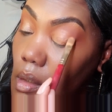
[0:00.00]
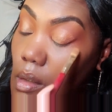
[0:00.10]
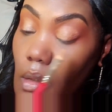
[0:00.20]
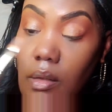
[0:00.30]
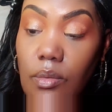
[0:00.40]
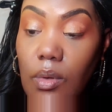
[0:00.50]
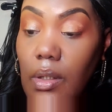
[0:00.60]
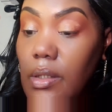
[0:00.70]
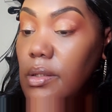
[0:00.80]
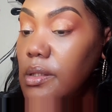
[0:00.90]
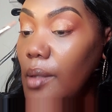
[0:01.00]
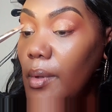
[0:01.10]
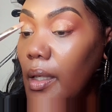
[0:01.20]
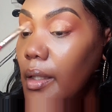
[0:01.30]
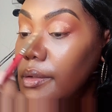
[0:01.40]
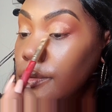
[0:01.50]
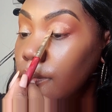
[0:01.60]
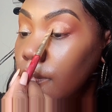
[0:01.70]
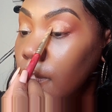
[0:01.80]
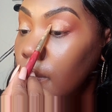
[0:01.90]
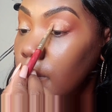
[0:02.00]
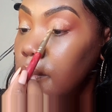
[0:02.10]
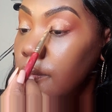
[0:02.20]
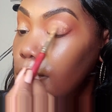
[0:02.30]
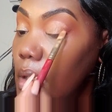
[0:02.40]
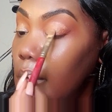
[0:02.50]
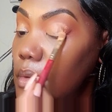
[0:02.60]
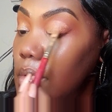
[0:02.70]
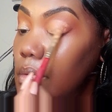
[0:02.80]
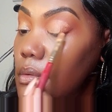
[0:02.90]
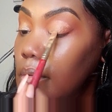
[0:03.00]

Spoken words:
that's one less step I got to do, because, baby.